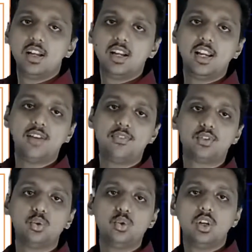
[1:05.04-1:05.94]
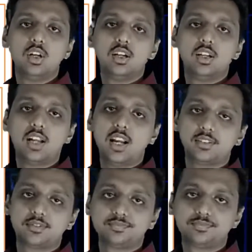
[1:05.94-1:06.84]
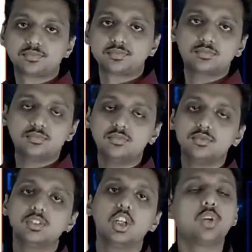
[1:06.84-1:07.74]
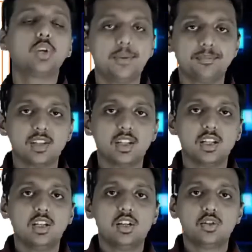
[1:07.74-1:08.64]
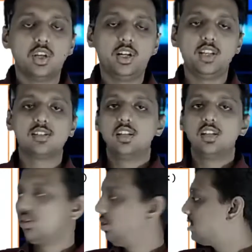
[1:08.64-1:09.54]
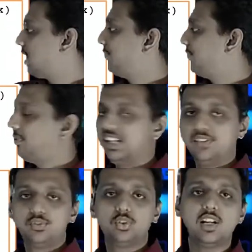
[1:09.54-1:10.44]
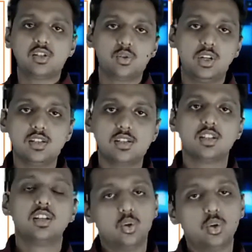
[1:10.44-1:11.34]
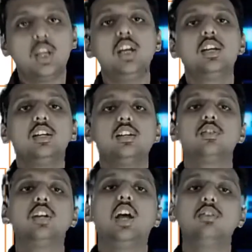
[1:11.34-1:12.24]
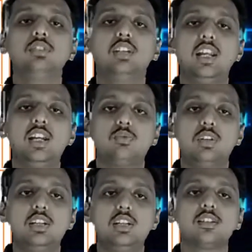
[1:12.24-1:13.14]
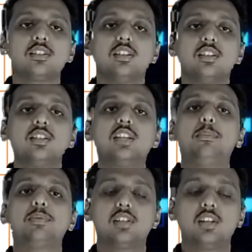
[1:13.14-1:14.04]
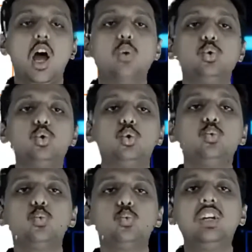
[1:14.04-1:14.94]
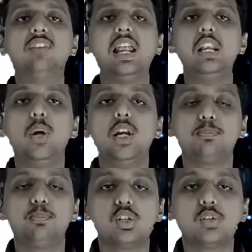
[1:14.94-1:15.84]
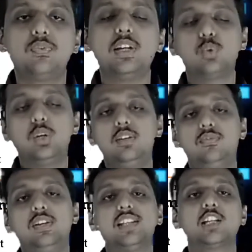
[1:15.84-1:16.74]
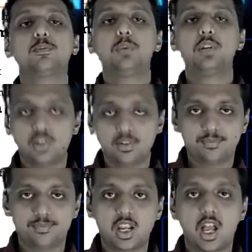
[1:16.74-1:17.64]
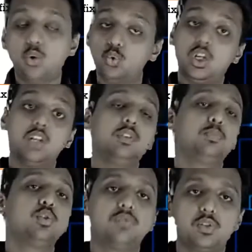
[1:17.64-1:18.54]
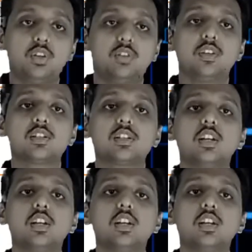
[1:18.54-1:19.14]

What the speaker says: left to right. Okay, so here it is. You need to start from left to right, students. Okay, so now the next one is steps. How to evaluate postfix to infix expression? How to convert postfix to infix?